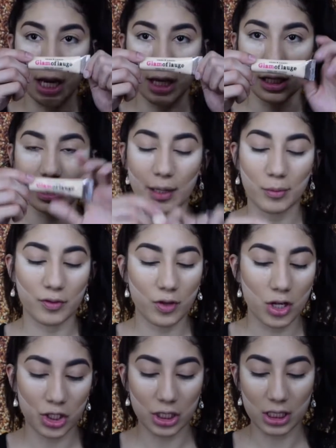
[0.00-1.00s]
Candy
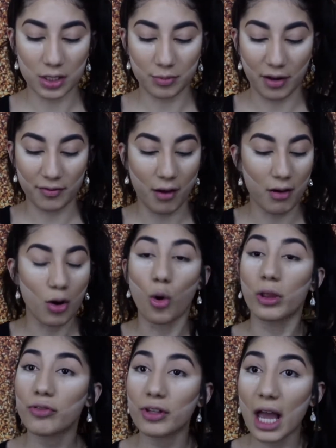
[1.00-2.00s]
Camouflage. This is my favorite,
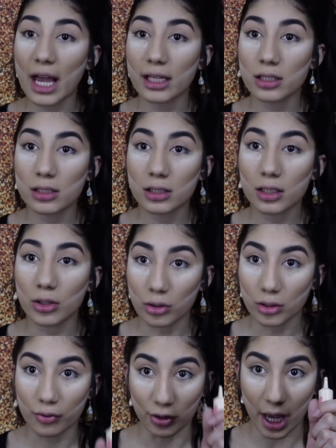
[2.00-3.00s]
only for the eyes.
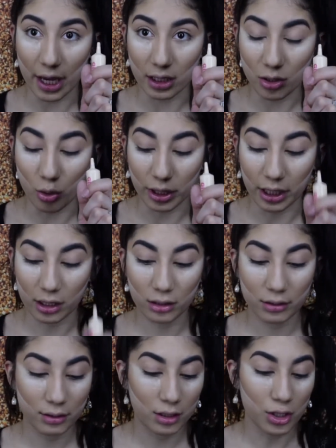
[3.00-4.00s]
For the eyes only.
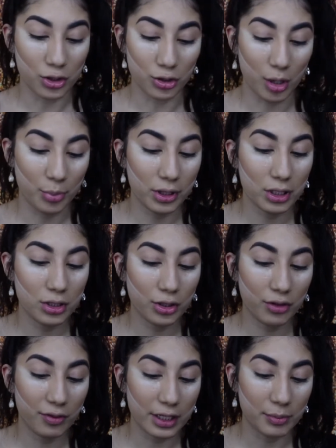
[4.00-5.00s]
Do not put this on
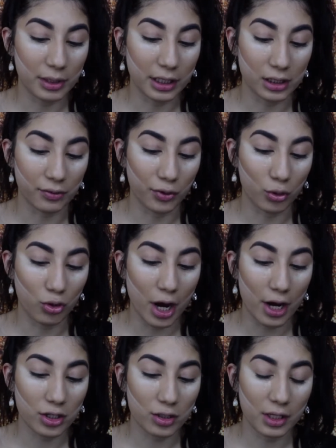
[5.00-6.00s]
your face because if you
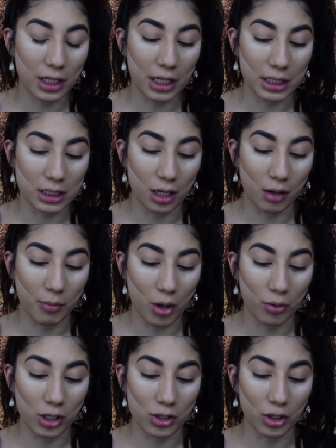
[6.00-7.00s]
cry or something, it's gonna
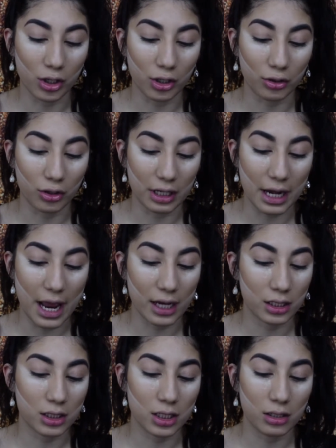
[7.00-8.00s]
melt and you're gonna look
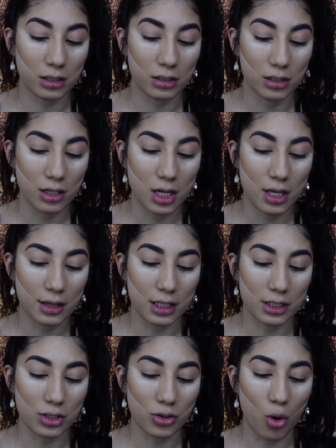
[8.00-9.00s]
nasty.
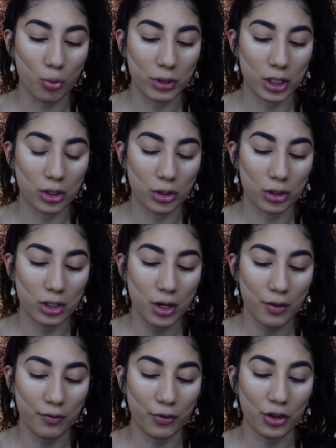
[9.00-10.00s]
This is only good
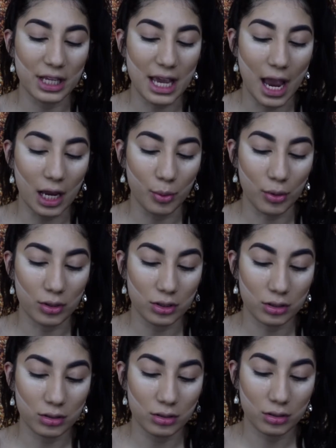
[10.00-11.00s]
for the
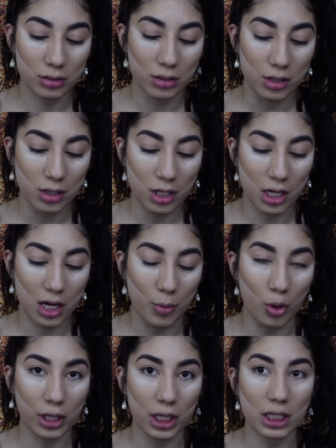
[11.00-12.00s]
eyeballs. And I'm
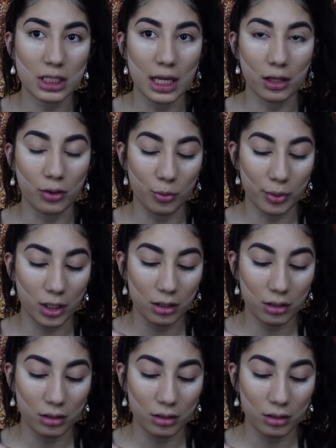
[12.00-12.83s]
only gonna take a little bit.